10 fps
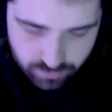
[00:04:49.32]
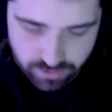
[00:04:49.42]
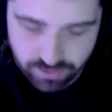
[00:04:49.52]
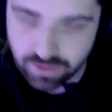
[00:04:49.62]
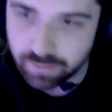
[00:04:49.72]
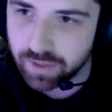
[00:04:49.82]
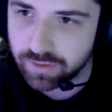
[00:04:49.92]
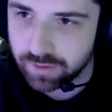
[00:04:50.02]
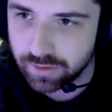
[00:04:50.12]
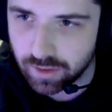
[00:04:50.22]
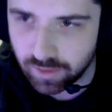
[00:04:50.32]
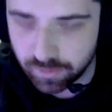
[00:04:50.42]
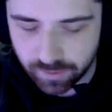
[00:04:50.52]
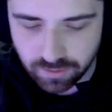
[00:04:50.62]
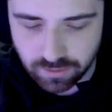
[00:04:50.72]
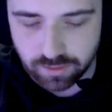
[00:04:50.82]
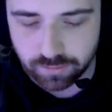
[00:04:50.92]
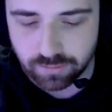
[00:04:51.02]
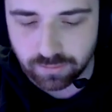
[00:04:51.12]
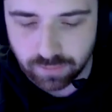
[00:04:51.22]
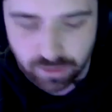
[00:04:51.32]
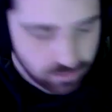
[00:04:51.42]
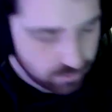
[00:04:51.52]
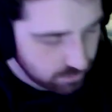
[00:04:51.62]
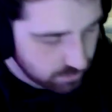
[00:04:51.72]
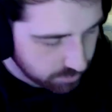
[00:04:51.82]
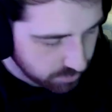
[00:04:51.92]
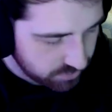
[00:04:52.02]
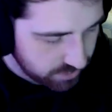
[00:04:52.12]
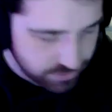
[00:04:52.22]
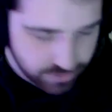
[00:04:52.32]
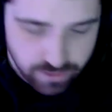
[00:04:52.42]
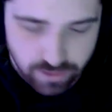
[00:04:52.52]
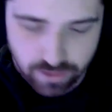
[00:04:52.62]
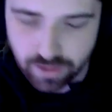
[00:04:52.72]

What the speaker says: It just depends on your hospital and the procedure.